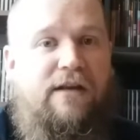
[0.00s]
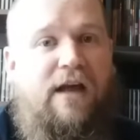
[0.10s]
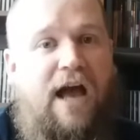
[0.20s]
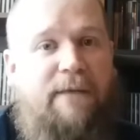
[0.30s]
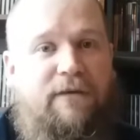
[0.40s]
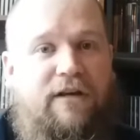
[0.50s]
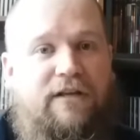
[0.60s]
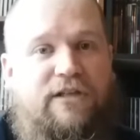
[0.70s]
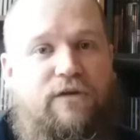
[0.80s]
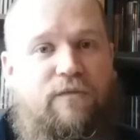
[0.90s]
I'm going
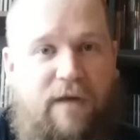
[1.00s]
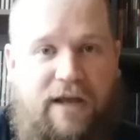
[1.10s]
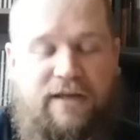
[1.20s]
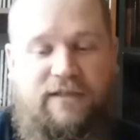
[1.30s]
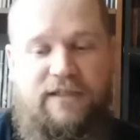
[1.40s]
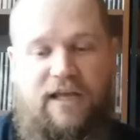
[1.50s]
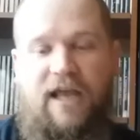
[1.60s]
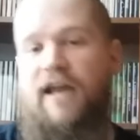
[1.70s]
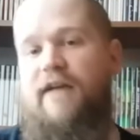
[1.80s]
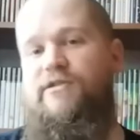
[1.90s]
to wait.
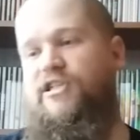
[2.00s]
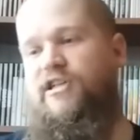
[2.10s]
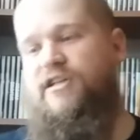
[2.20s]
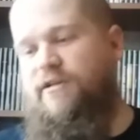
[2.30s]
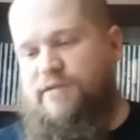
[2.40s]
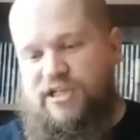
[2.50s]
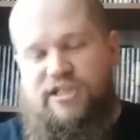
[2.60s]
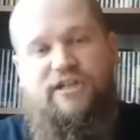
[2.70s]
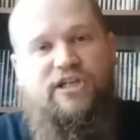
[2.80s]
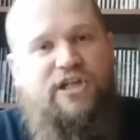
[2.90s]
And I'm just gonna I was just
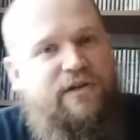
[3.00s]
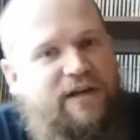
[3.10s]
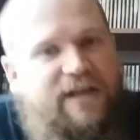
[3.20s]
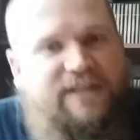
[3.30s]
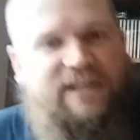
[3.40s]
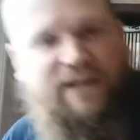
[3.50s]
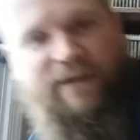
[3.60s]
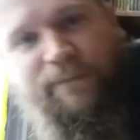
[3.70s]
gonna show you guys like